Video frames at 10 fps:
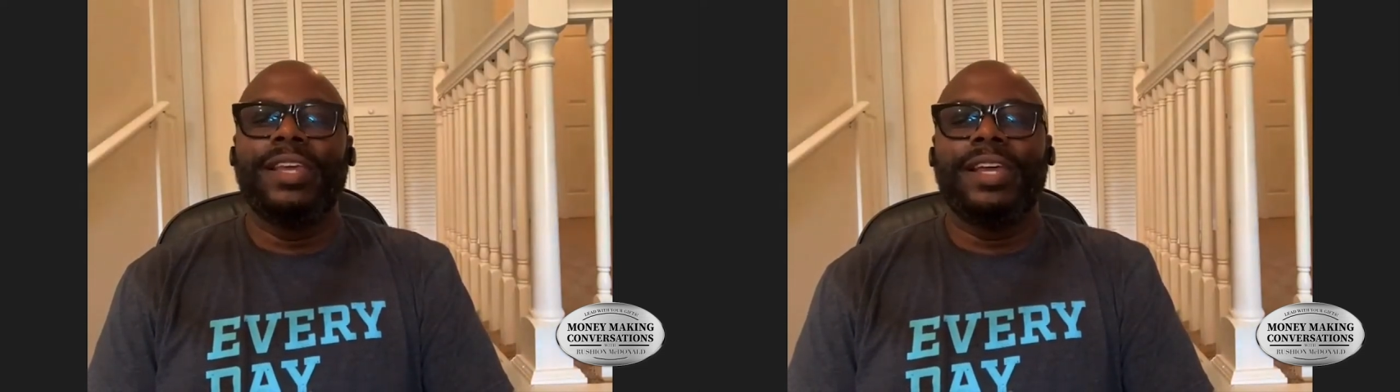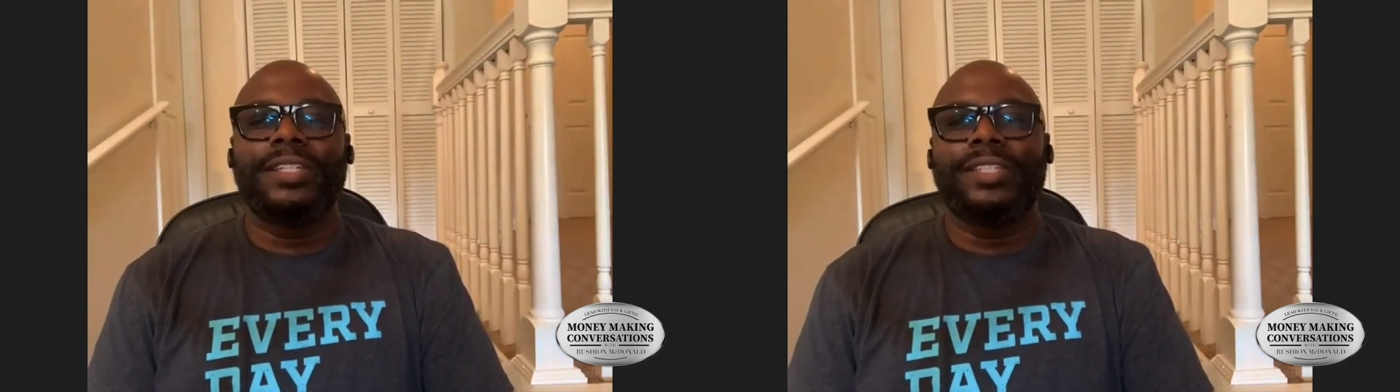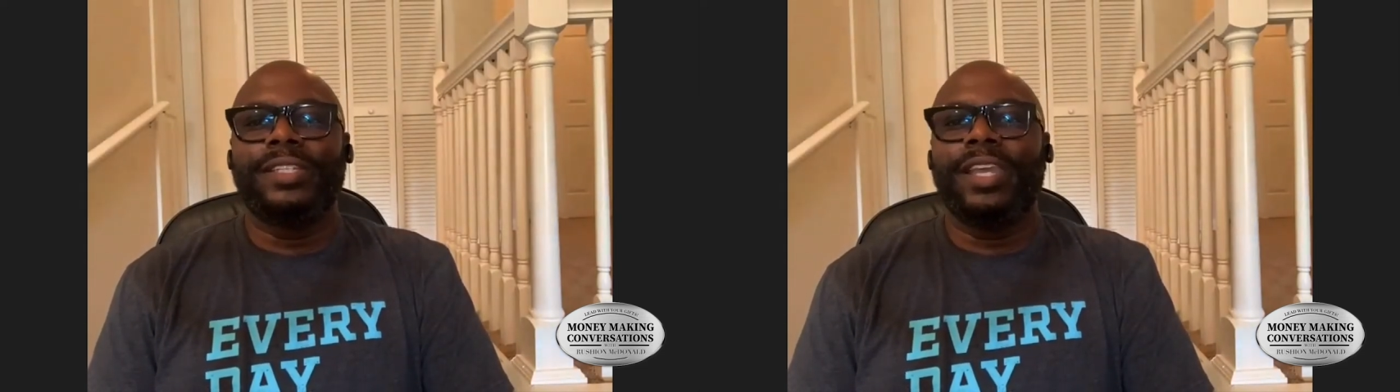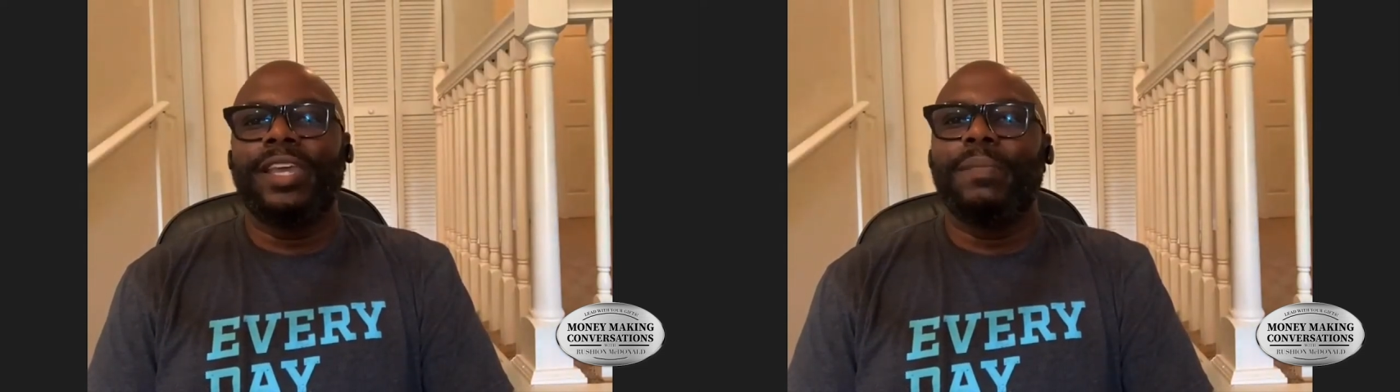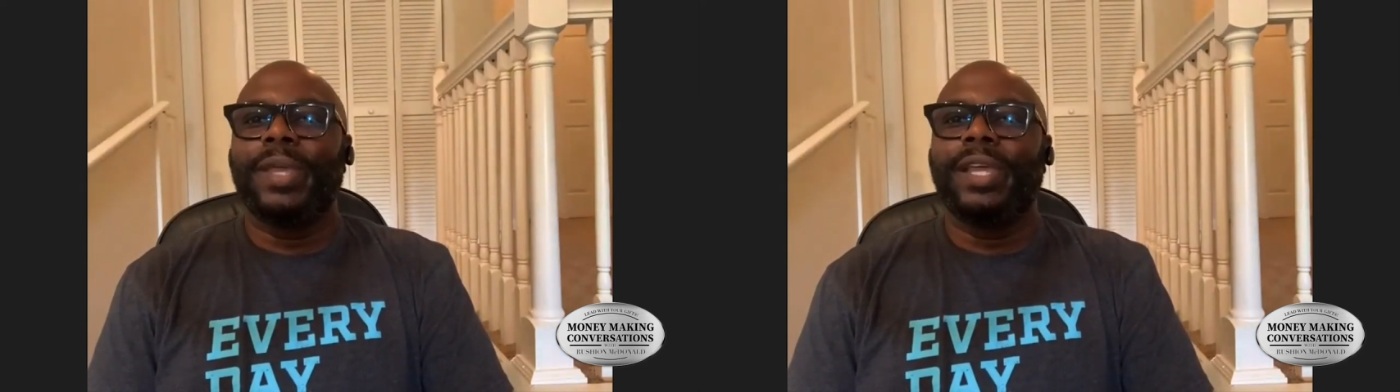Mm-hmm. I said,
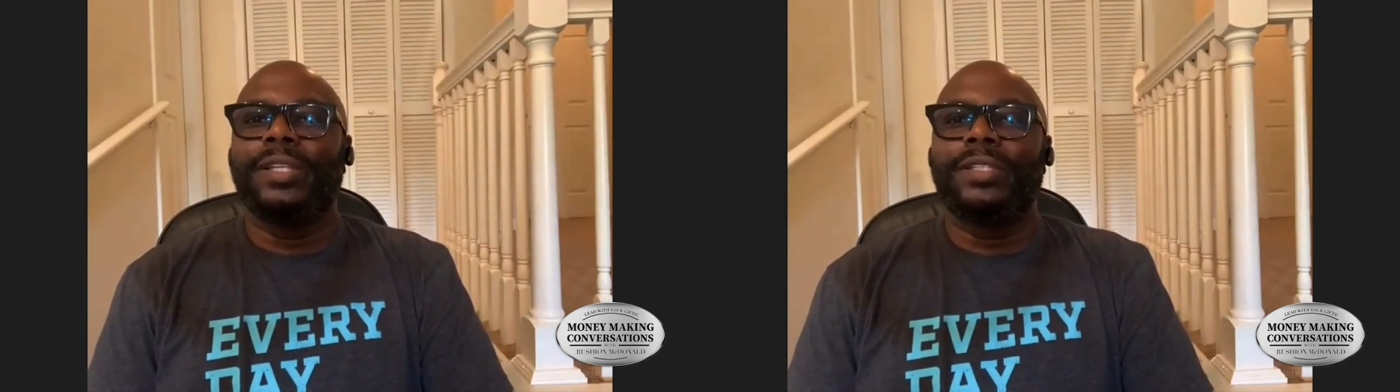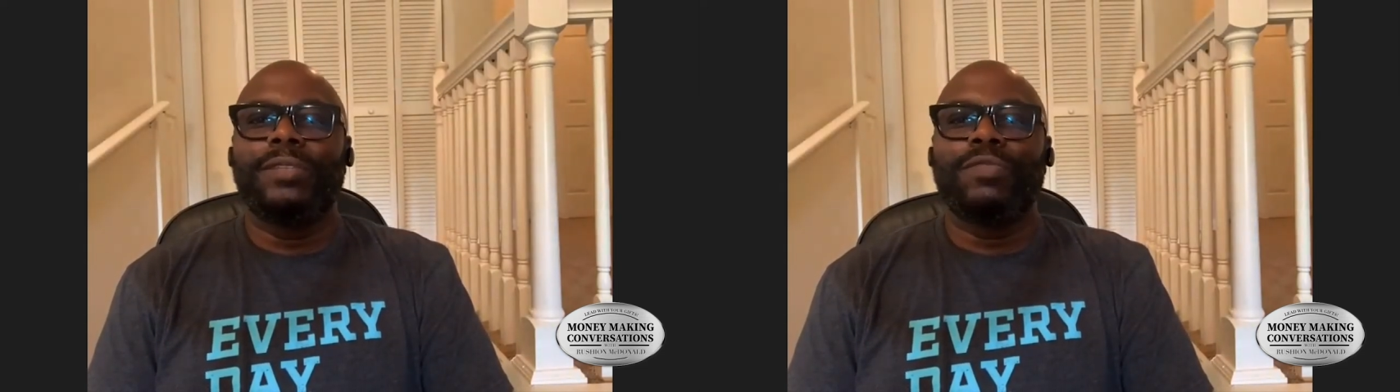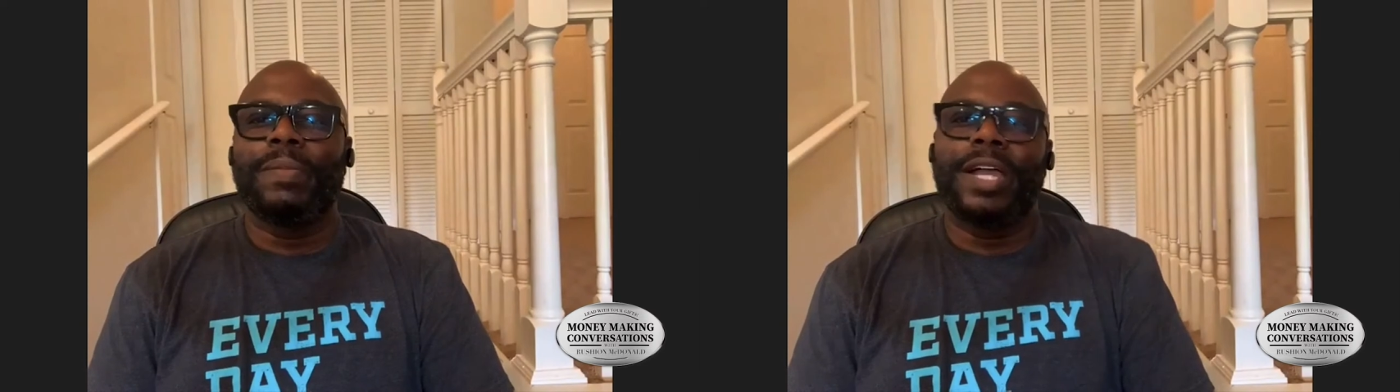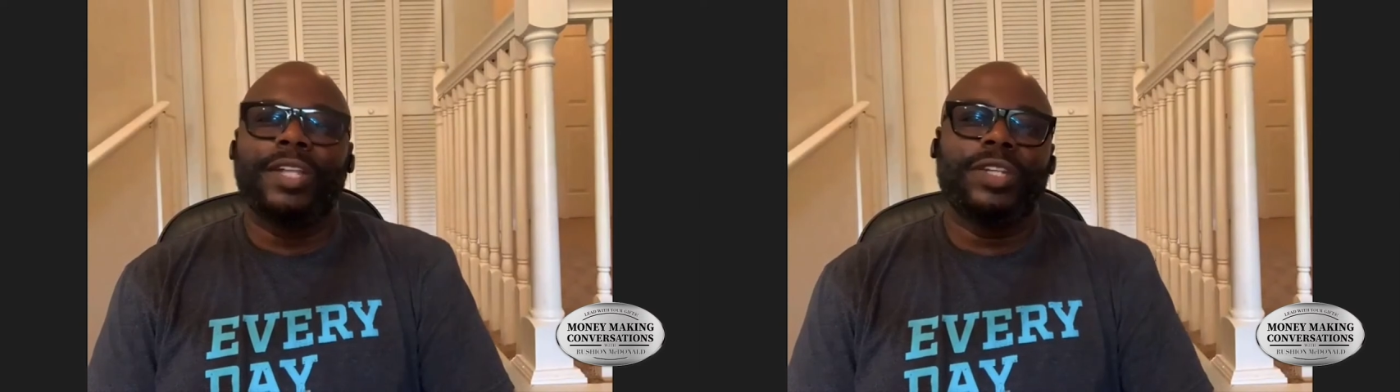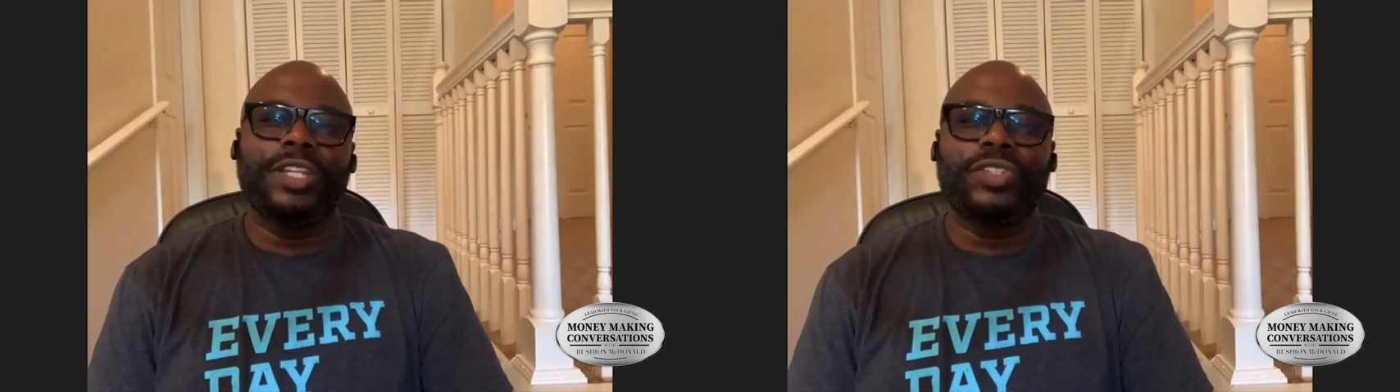"Yeah, man. It
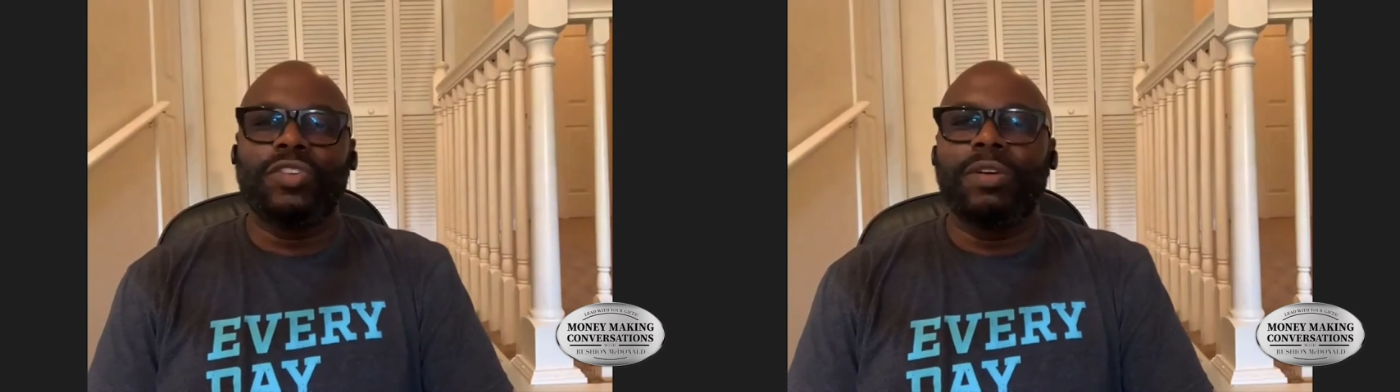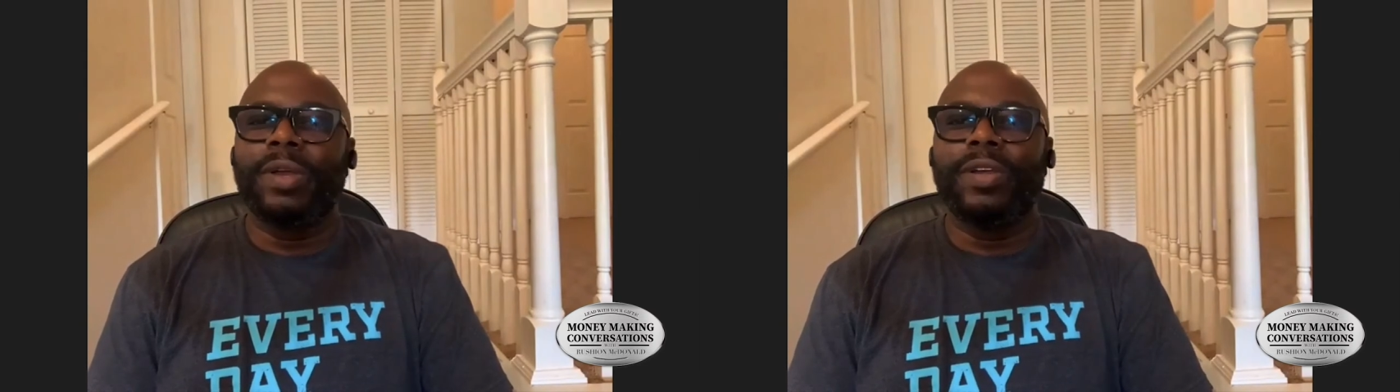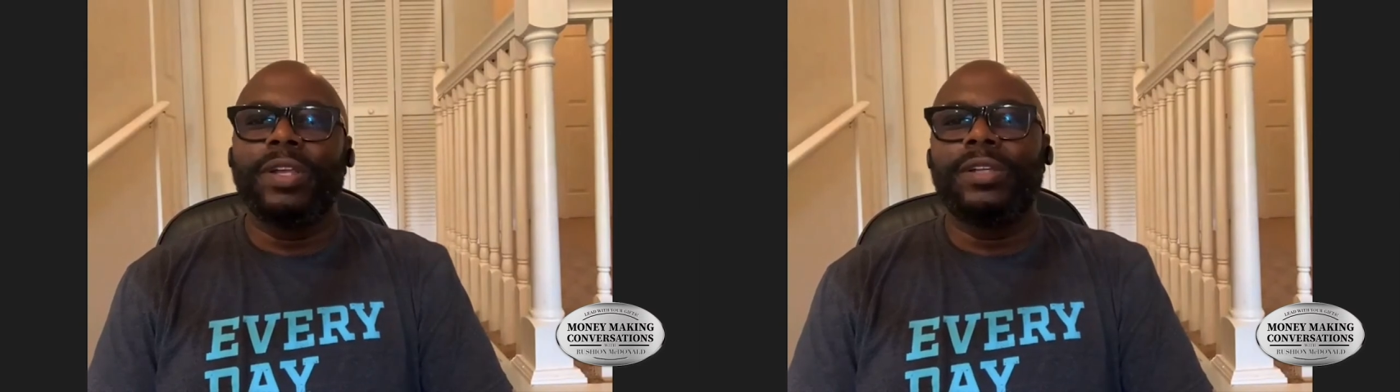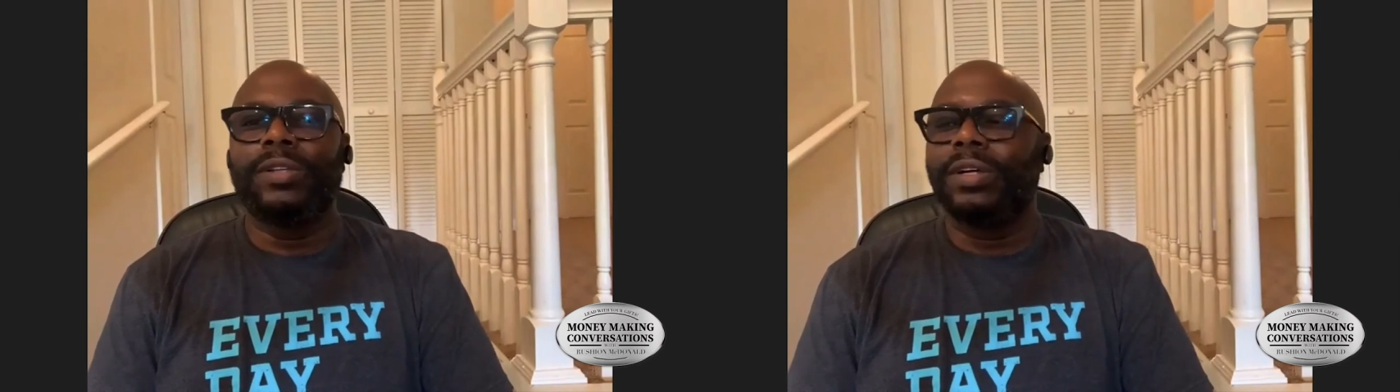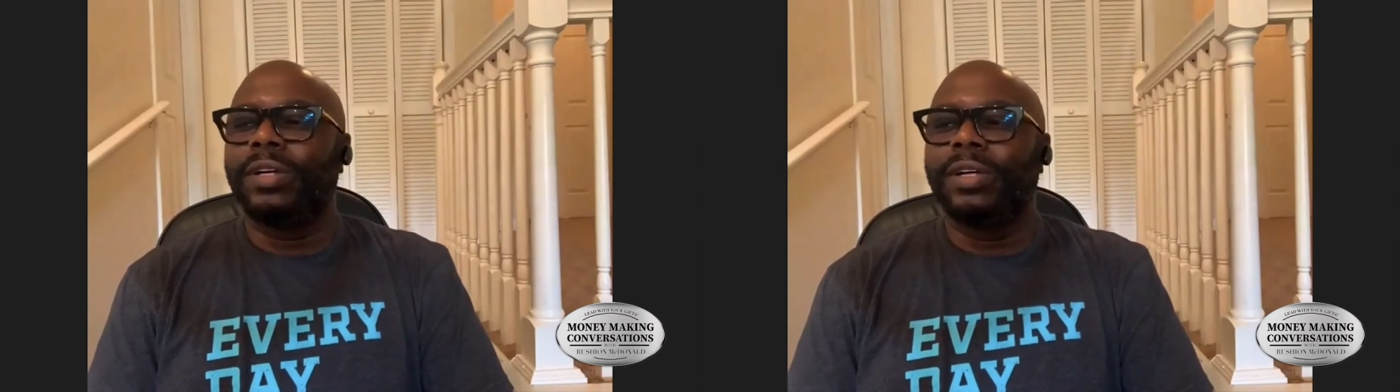reminds you that strawberry
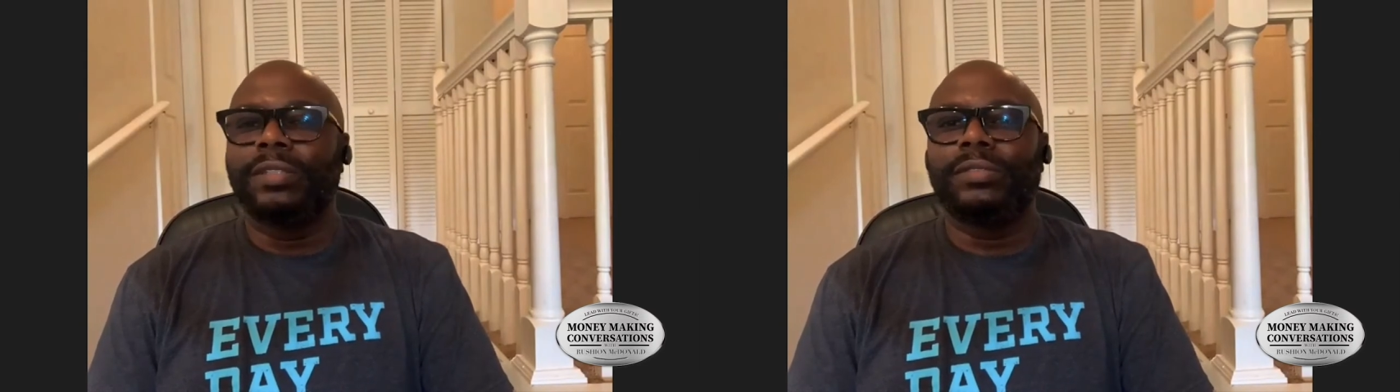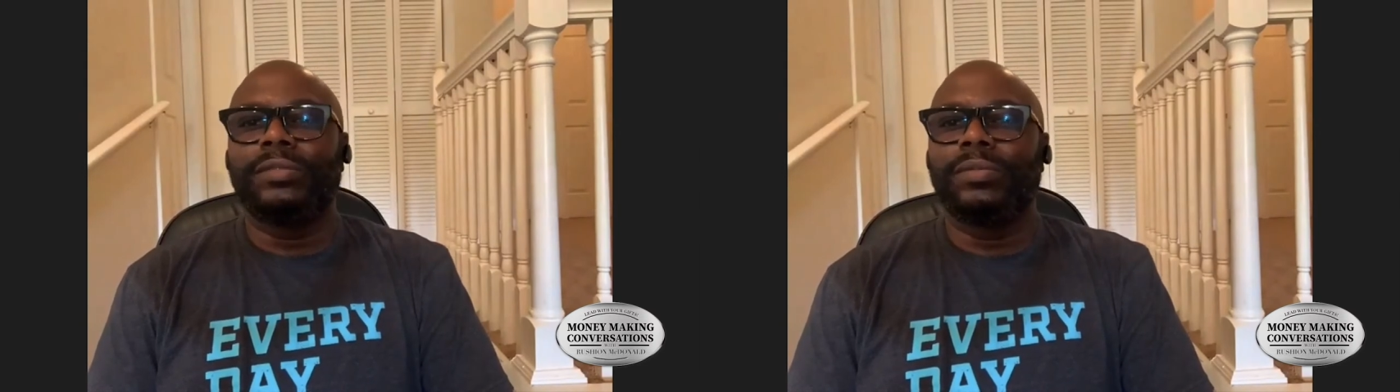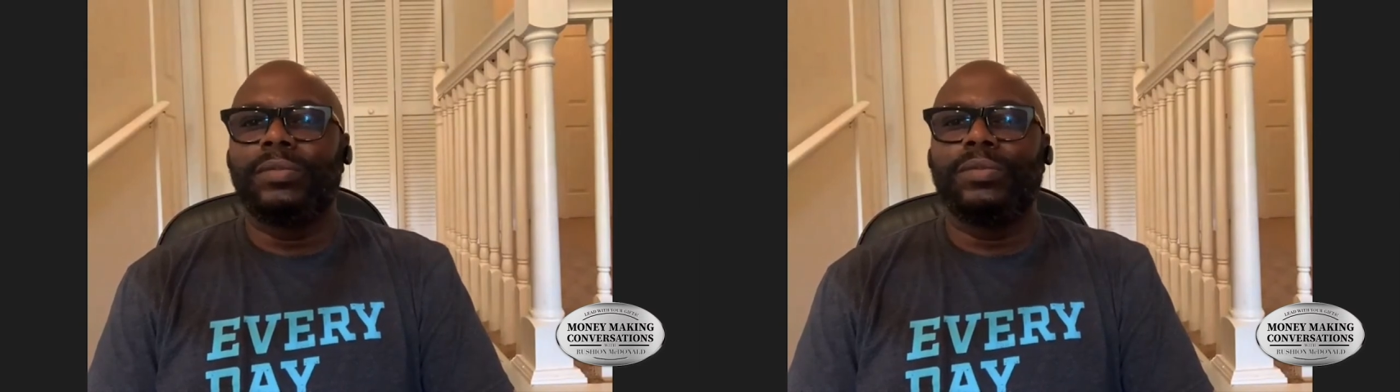uh,